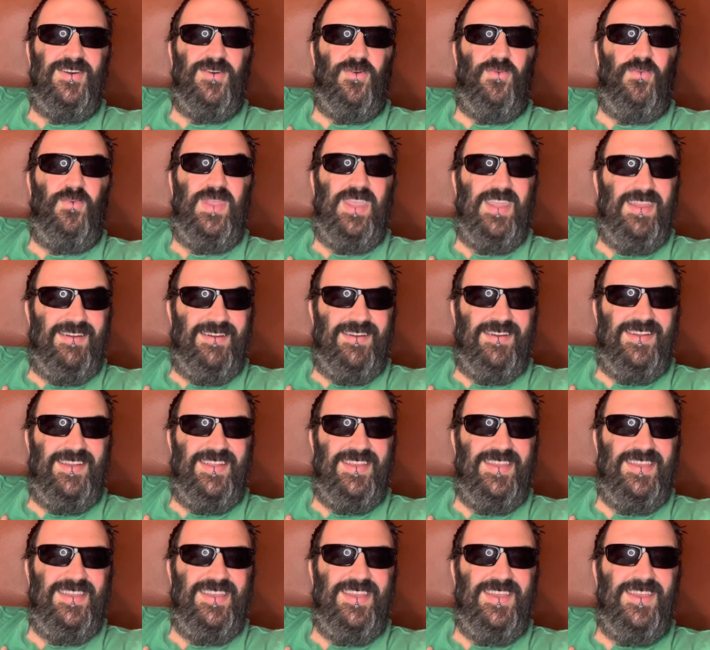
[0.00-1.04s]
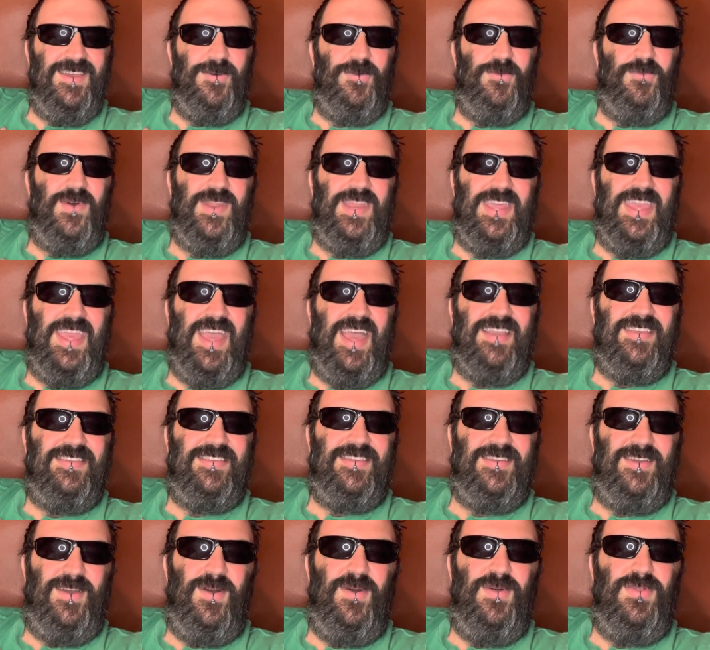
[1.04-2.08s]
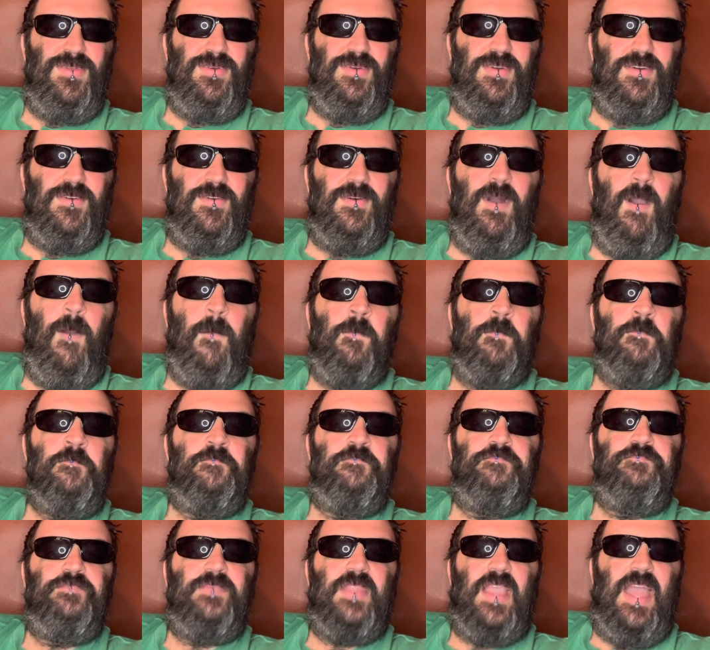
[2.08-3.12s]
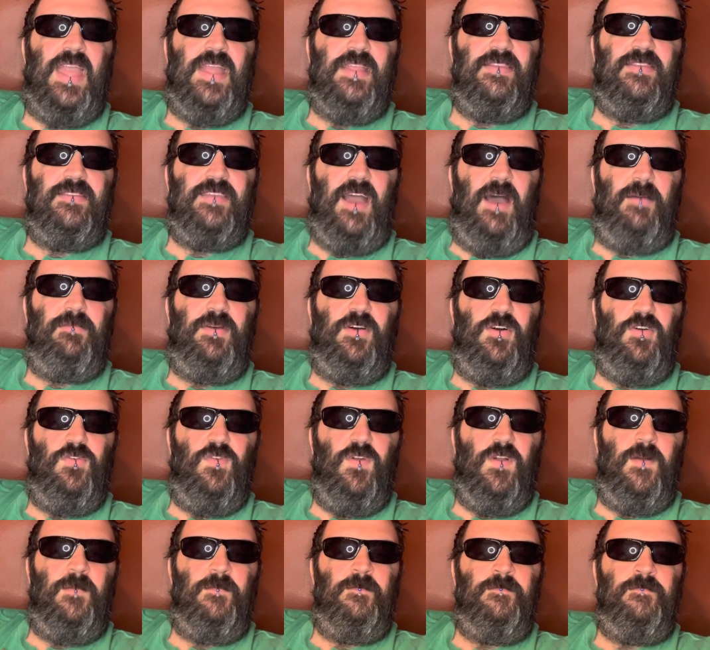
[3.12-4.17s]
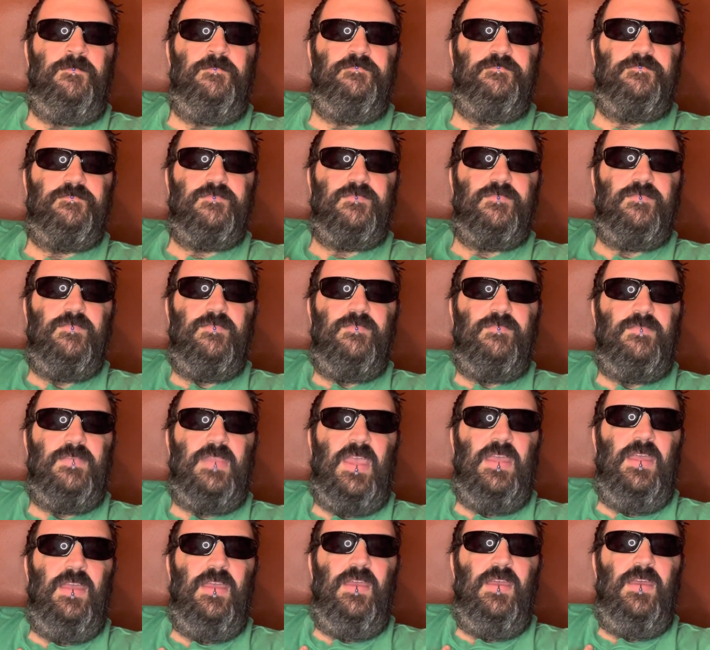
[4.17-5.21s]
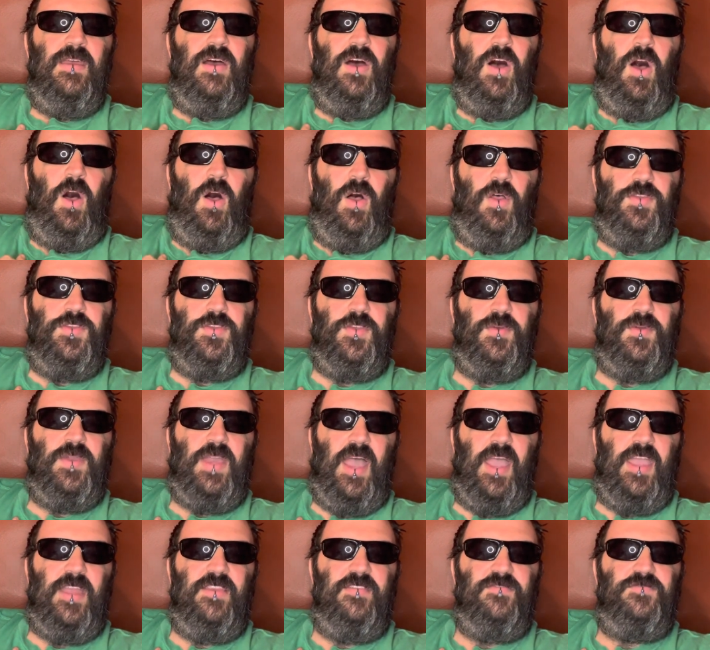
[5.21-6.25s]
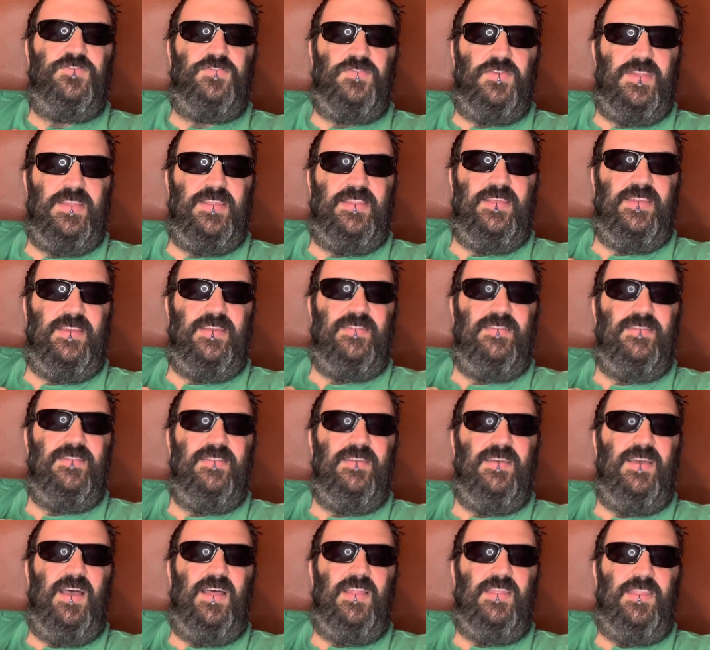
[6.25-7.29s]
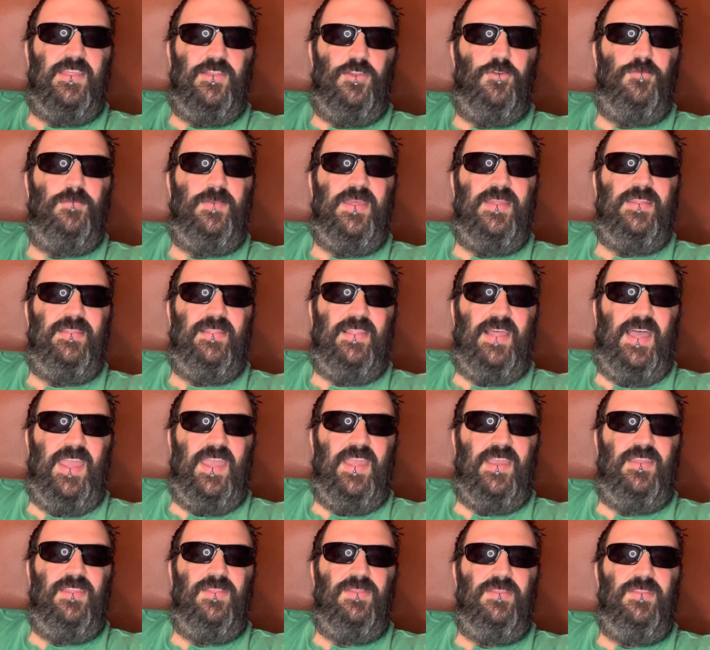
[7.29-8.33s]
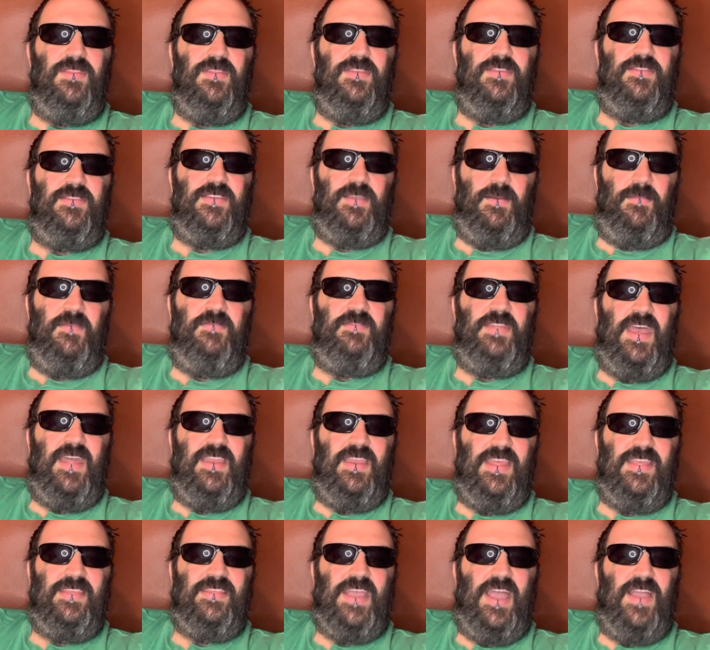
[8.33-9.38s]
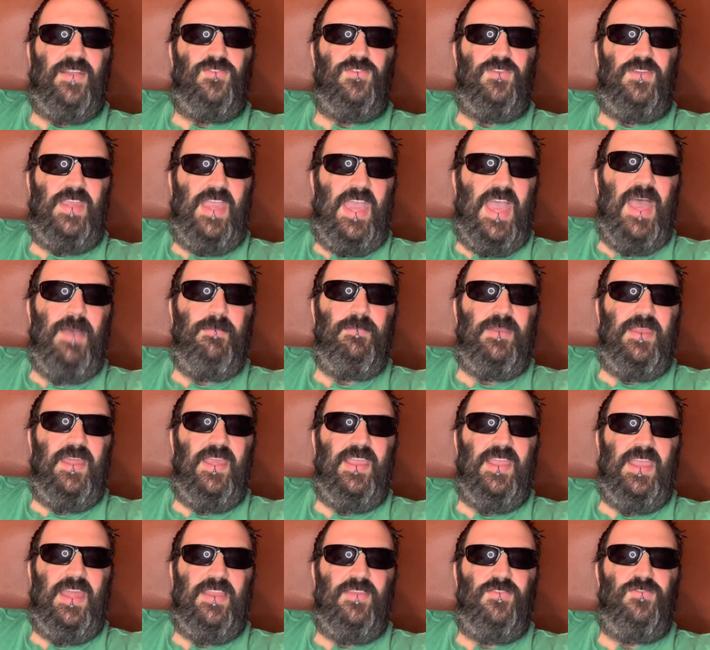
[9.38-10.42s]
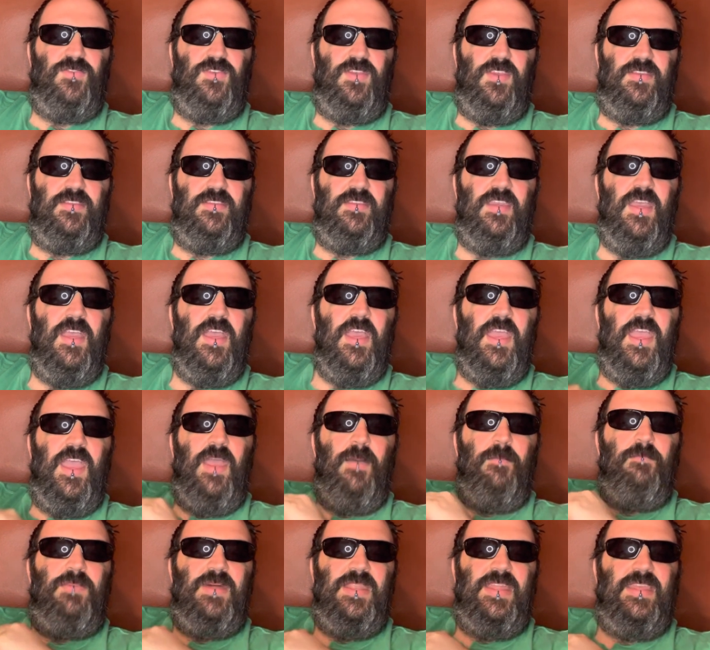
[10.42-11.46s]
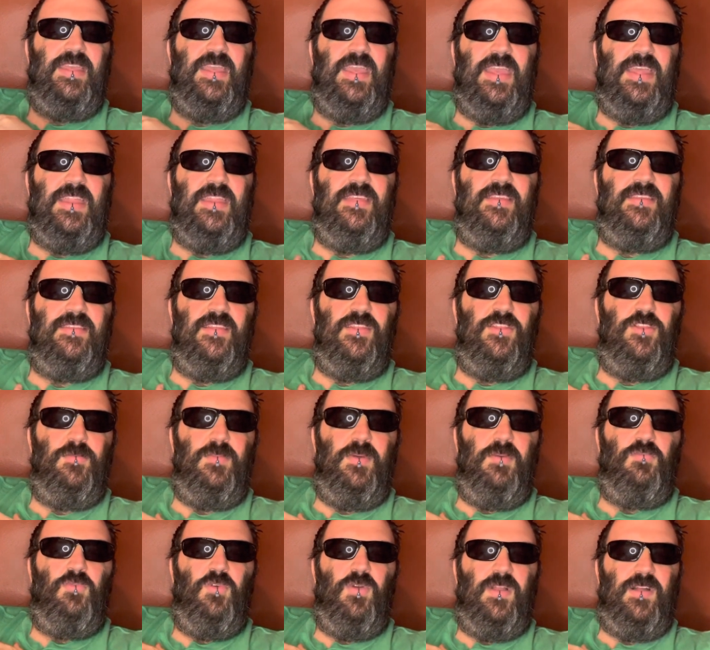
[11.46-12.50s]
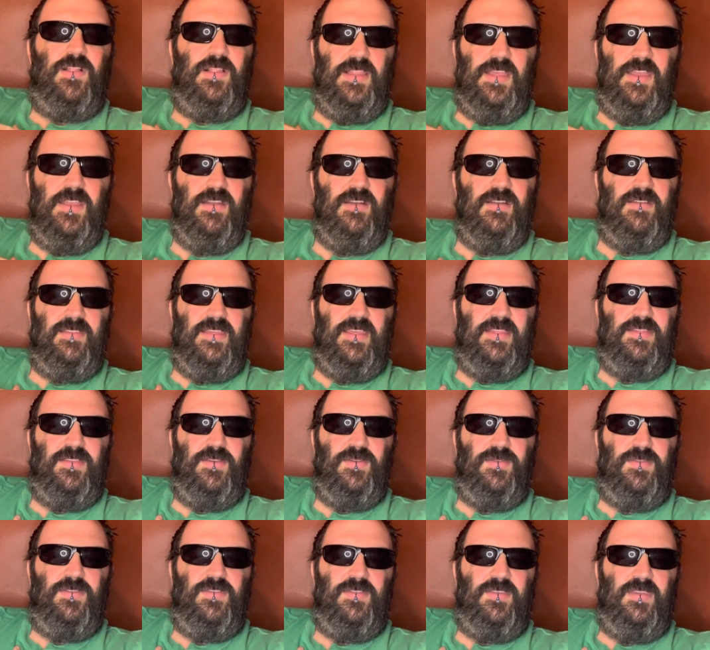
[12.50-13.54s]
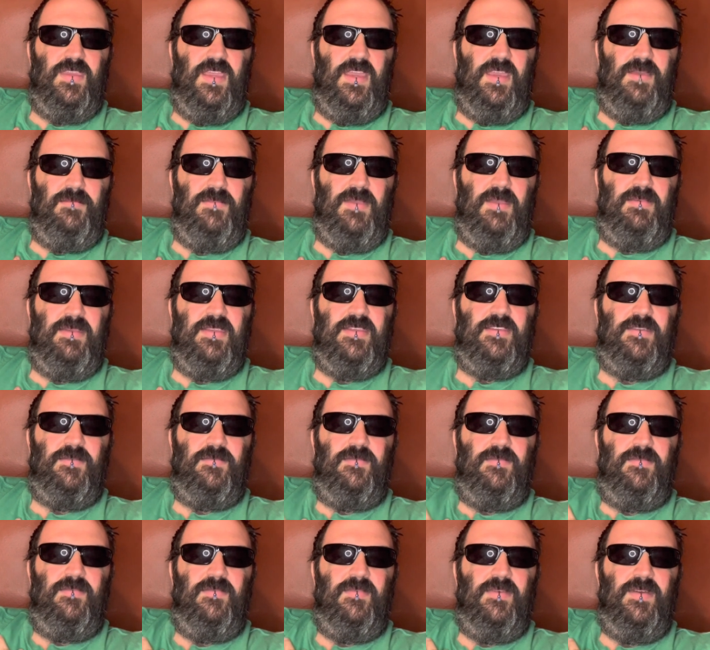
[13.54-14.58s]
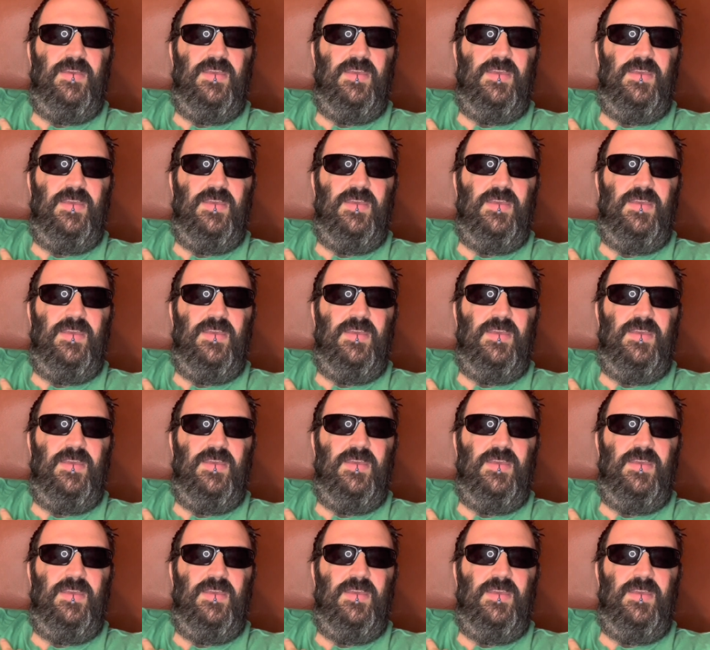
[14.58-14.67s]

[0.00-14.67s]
weird what he has to go through. And Scott Pilgrim also kind of treats it a little bit like some of that is actually happening. And it's just, but it is a little bit more clear that there's maybe some